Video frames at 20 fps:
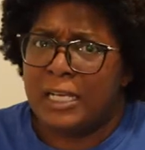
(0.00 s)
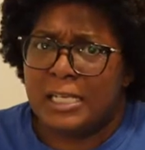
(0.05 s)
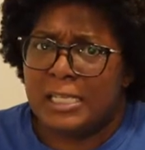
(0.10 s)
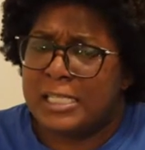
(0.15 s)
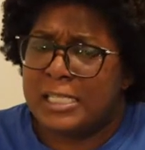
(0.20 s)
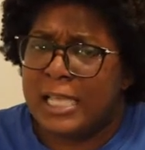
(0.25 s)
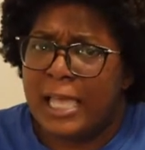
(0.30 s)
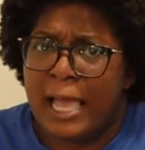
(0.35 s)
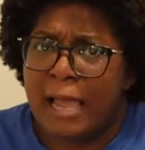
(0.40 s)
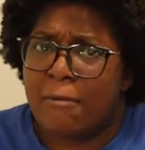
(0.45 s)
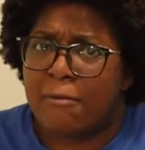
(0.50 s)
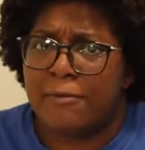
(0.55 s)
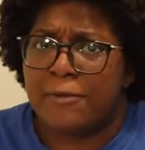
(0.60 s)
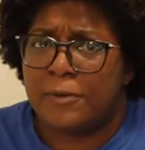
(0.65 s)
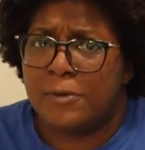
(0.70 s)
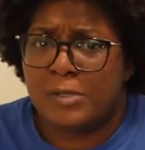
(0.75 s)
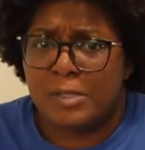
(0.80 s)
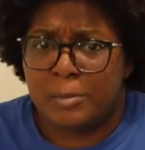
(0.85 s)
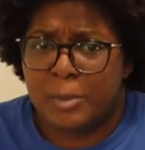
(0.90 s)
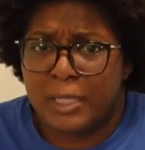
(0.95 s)
does that. I
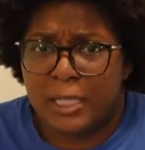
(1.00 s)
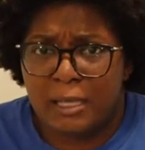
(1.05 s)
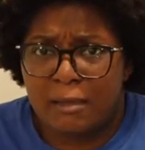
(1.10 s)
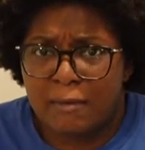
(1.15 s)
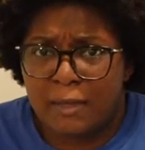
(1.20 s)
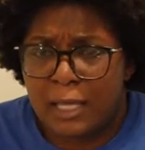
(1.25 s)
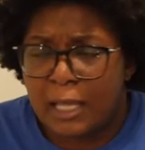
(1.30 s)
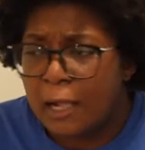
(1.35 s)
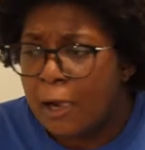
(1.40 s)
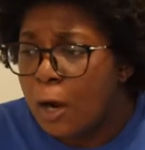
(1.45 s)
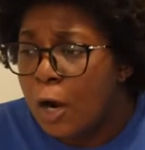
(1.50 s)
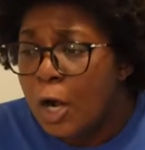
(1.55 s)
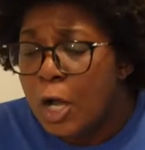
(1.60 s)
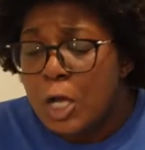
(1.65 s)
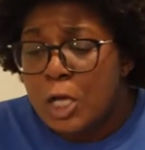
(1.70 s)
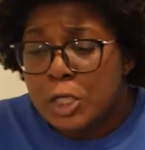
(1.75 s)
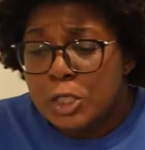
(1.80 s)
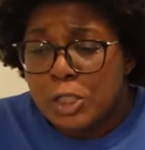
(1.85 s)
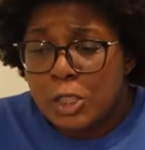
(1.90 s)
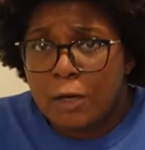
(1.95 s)
refuse to believe it.
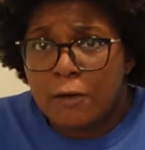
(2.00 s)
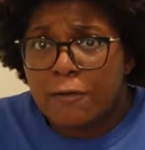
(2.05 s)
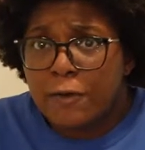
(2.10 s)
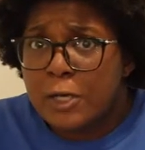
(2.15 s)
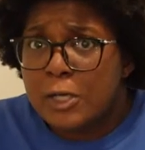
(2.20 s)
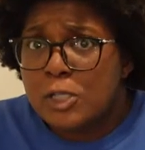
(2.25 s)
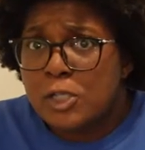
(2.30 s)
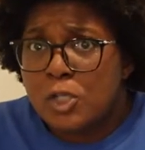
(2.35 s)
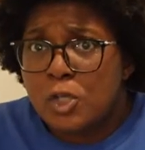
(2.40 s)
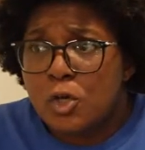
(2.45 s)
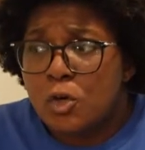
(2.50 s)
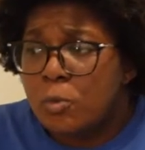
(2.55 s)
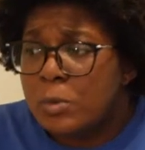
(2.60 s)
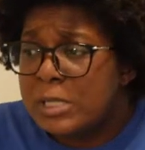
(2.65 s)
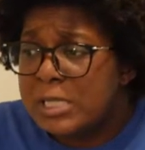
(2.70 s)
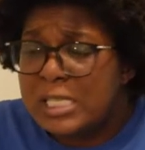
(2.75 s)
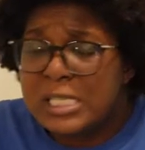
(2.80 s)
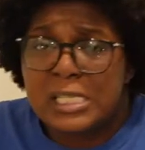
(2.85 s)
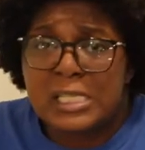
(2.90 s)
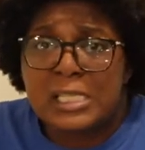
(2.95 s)
So the first dude
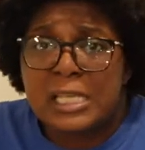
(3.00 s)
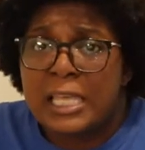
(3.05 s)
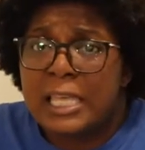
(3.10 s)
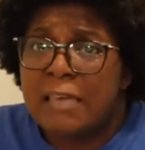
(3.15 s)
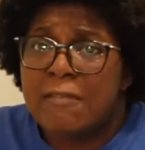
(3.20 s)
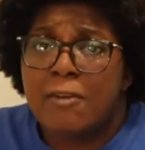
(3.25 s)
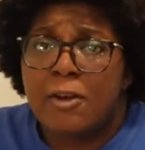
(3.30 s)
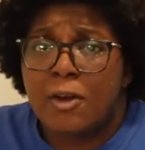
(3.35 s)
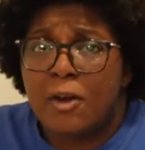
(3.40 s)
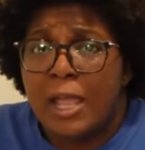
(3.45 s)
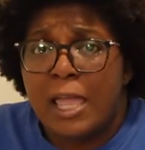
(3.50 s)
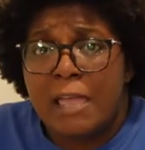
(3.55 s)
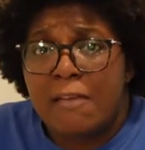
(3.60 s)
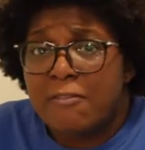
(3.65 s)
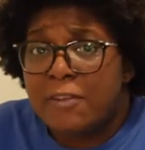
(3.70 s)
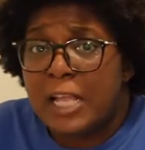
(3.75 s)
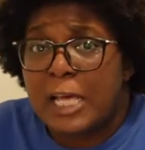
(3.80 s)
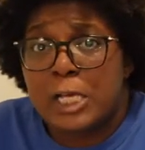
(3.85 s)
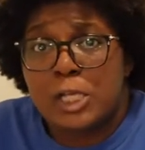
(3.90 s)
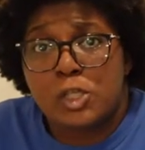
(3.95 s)
was just giving her head
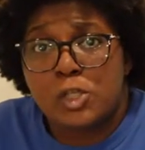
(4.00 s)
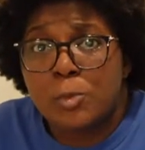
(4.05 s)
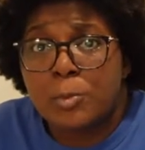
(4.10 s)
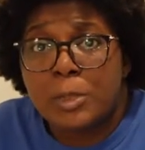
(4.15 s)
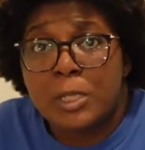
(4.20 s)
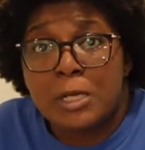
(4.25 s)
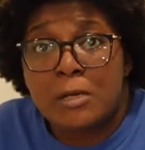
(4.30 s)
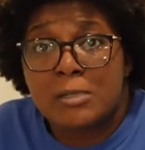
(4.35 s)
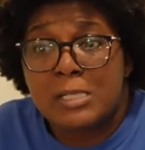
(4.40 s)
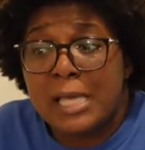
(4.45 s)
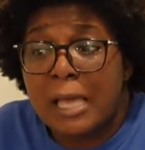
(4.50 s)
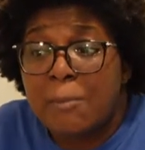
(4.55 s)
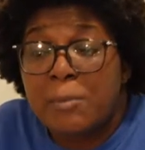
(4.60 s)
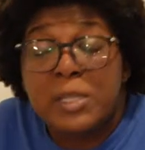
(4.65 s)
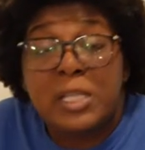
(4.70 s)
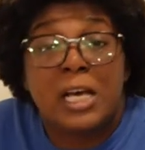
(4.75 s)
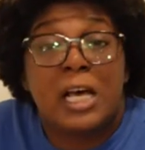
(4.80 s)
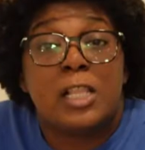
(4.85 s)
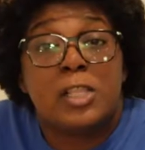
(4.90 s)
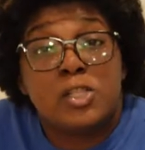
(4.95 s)
for like a super long time, but
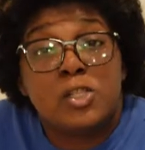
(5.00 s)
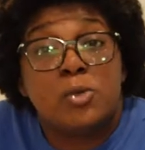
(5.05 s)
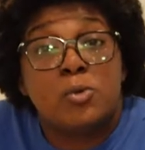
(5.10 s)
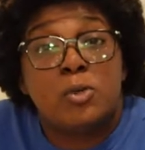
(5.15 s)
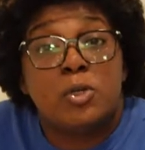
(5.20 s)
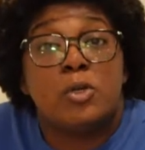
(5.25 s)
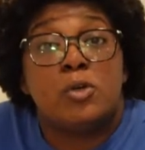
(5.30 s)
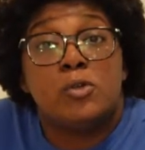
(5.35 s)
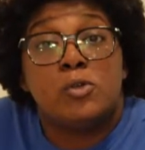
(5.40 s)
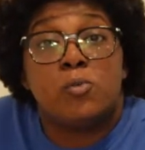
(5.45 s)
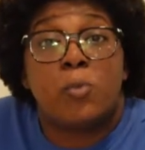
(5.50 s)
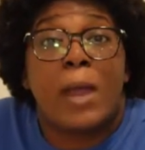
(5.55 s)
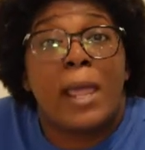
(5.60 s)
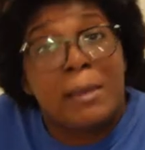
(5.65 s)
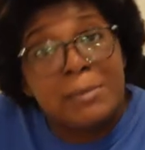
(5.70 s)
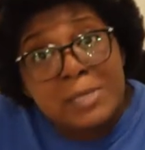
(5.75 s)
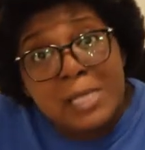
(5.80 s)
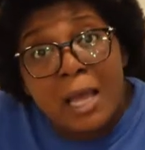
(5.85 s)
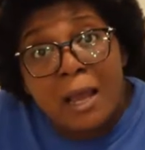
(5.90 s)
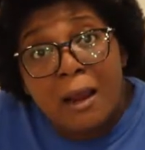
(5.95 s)
the other two dudes
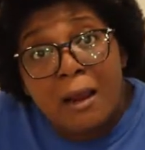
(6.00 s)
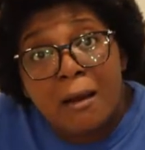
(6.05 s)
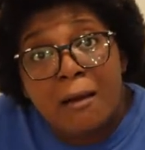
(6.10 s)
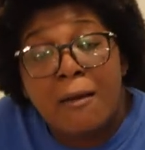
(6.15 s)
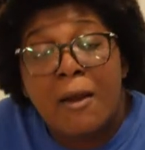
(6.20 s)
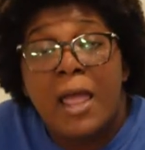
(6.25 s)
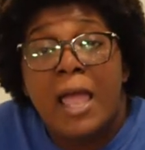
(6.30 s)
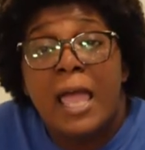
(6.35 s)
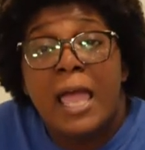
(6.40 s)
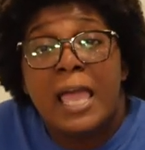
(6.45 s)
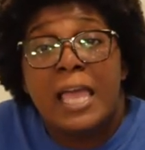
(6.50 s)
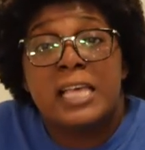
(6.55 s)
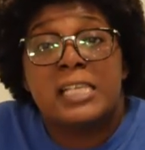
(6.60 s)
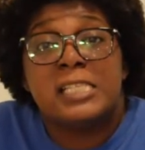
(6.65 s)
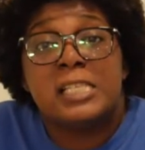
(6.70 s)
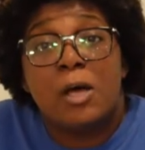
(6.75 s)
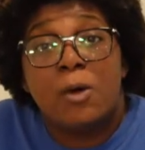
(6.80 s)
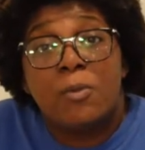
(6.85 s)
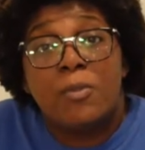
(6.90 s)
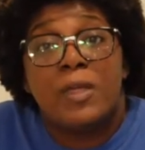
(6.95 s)
raped her. And
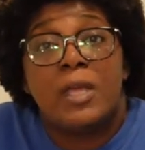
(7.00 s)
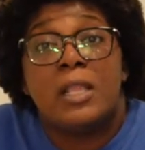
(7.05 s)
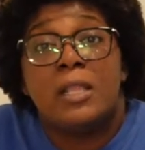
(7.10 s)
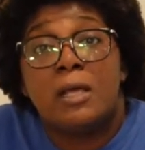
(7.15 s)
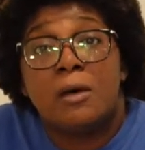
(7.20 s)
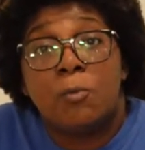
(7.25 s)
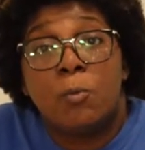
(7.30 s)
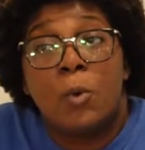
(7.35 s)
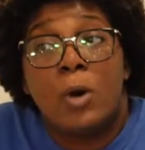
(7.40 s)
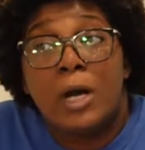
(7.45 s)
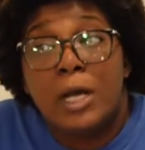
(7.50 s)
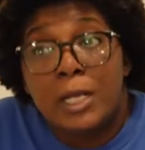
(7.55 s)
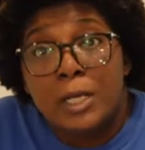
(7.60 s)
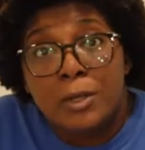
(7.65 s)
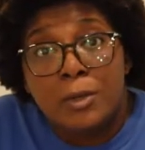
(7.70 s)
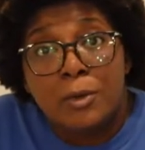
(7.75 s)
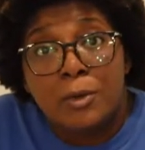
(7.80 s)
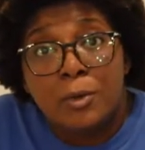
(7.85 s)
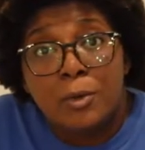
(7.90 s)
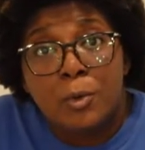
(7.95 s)
so then the one
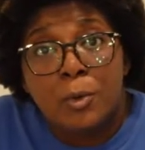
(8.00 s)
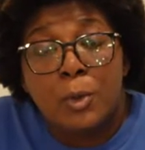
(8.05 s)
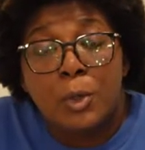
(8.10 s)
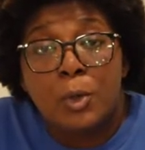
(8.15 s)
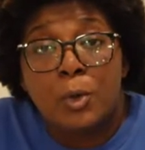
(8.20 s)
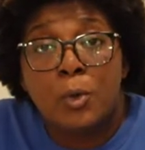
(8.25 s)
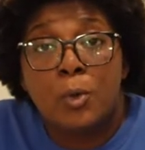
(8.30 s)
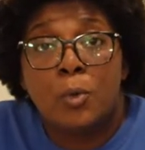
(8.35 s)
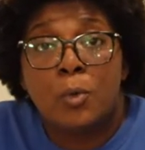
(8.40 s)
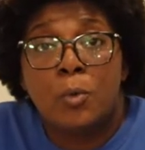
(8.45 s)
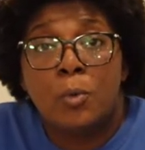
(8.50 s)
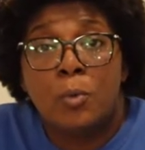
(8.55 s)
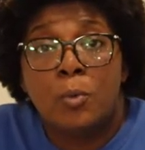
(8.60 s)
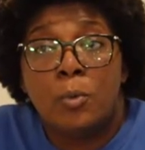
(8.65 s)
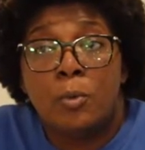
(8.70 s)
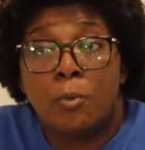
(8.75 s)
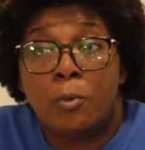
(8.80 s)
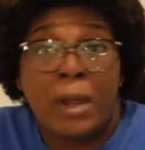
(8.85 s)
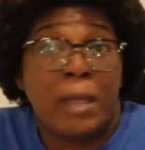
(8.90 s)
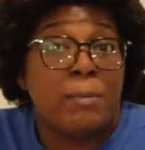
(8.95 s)
dude who
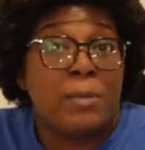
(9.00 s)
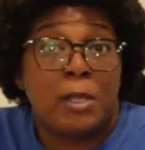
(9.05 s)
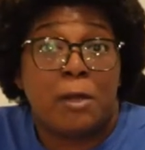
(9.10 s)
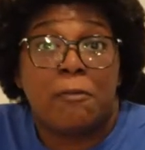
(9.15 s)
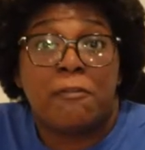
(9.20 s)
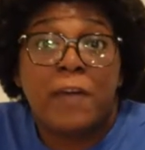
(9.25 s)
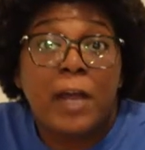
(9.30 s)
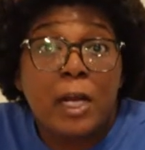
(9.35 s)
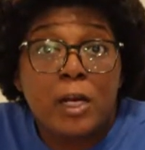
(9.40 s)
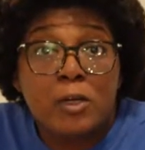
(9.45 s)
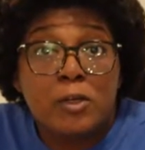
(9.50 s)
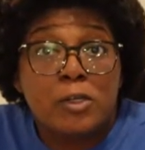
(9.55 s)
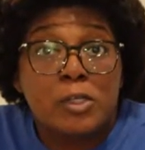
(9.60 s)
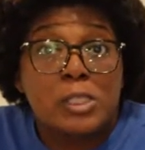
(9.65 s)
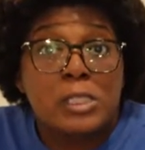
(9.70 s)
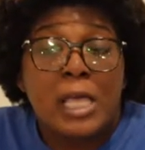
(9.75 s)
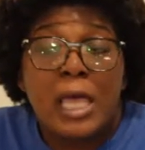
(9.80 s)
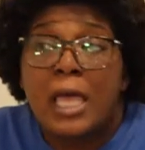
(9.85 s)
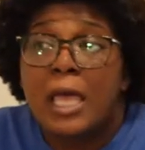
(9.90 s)
raped her first,